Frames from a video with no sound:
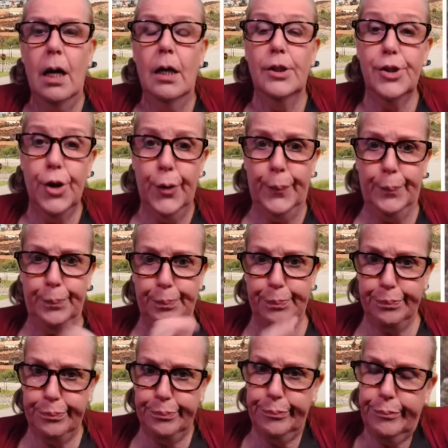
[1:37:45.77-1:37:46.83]
So
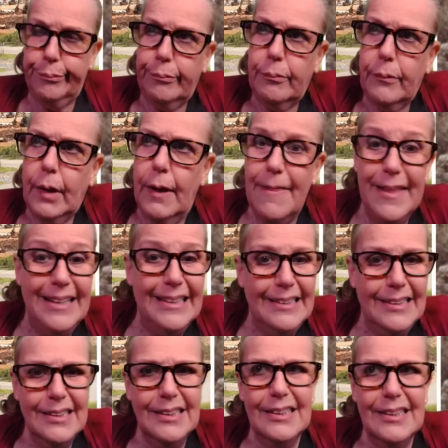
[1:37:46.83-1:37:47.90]
this
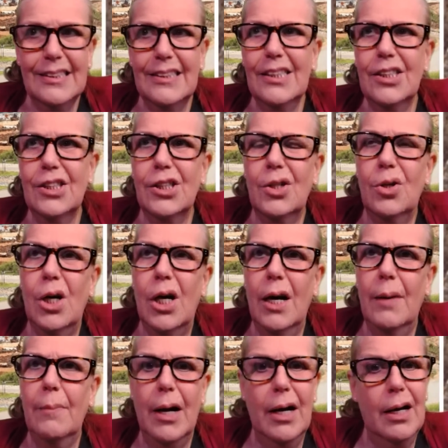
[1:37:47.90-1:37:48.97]
is this
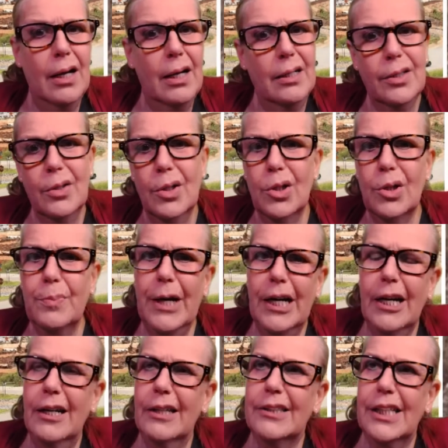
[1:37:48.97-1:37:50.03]
crime. I, I, you know I look
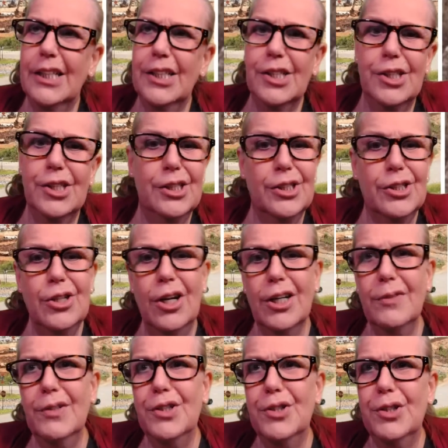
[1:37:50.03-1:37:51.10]
back at the Hinsons
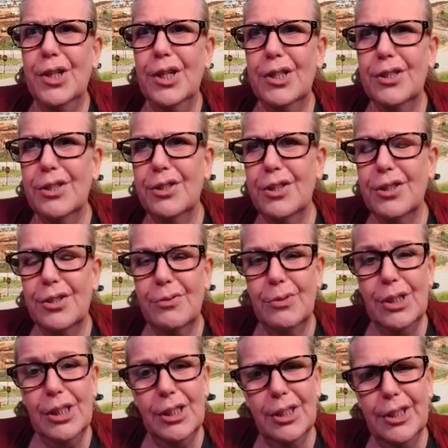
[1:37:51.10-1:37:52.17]
talking with Judy Hinson just
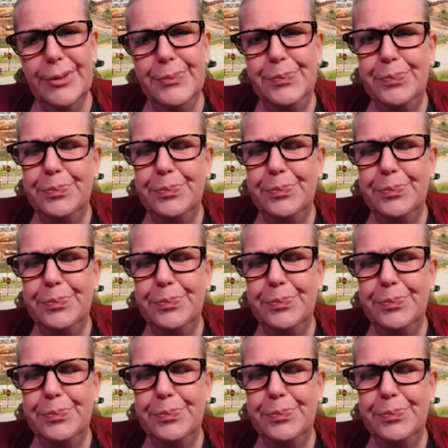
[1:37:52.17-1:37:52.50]
recently.